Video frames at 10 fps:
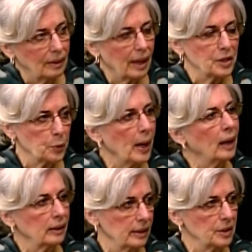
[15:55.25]
Nice
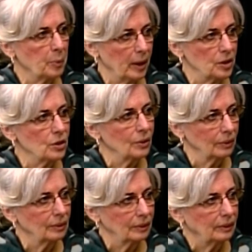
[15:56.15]
reality spread too. Yep.
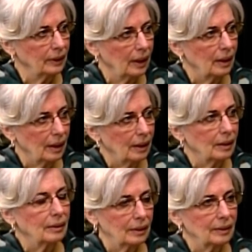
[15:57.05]

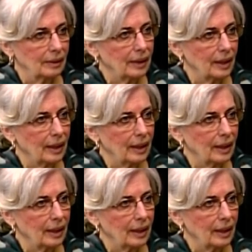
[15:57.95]
That's